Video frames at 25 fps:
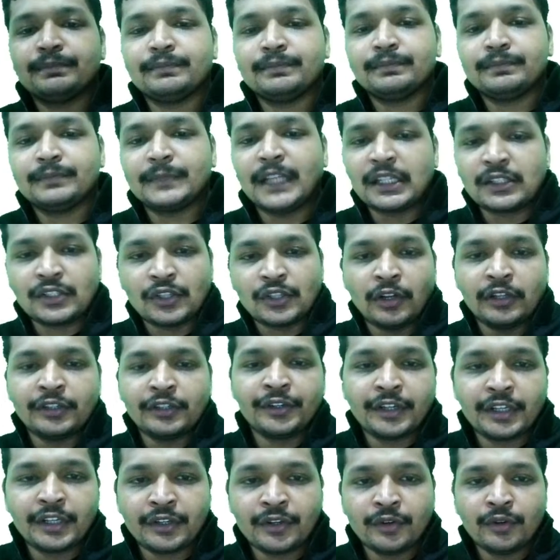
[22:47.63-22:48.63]
That's all you
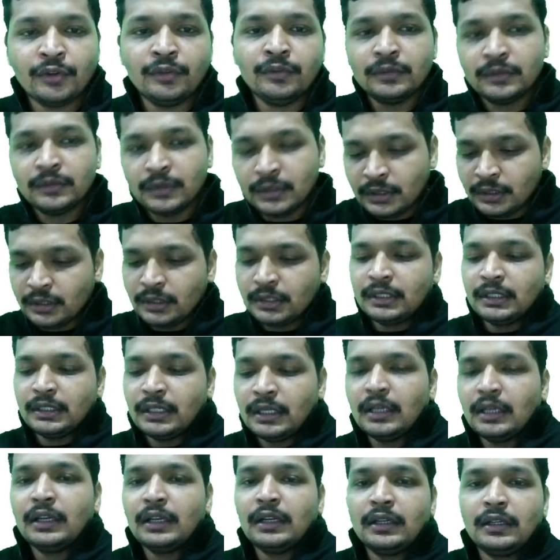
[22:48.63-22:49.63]
need to know.
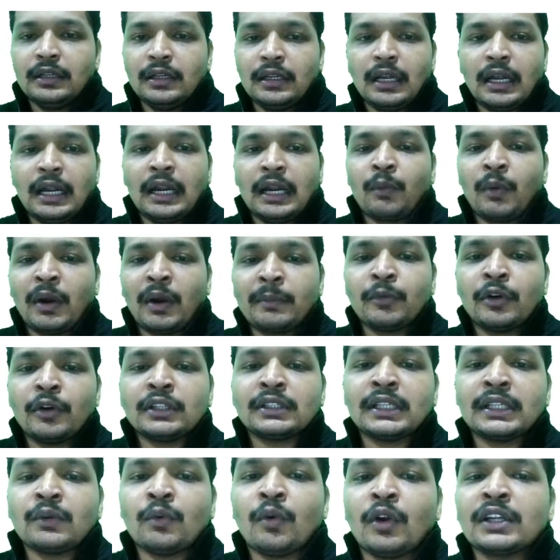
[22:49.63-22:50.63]
And one more
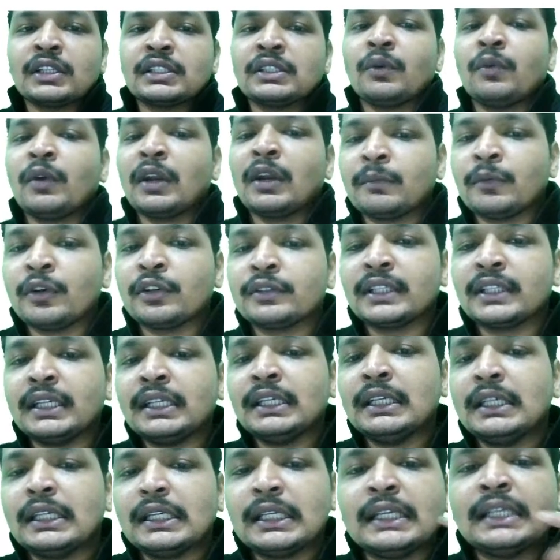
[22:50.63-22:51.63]
thing, what is the one more
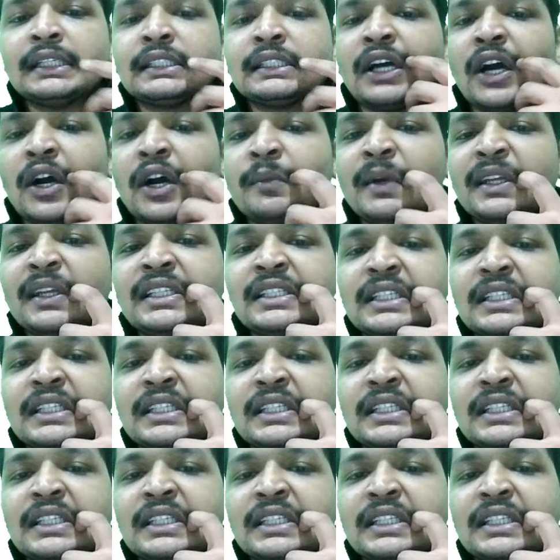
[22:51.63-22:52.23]
thing? E is how much?